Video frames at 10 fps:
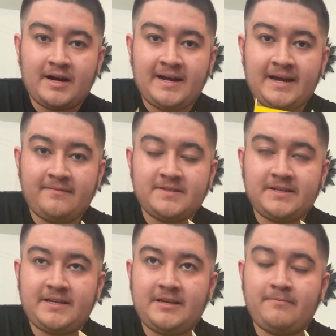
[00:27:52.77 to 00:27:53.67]
I have to
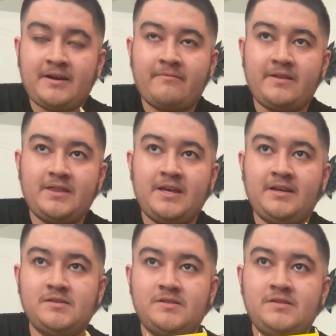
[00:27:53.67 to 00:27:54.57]
keep
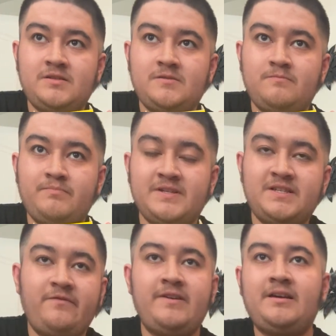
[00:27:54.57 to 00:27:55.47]
everything
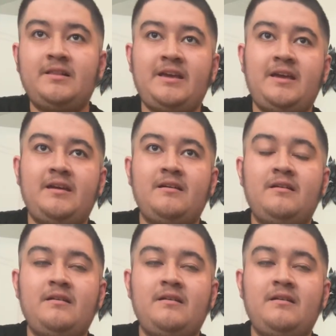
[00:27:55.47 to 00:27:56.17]
specifically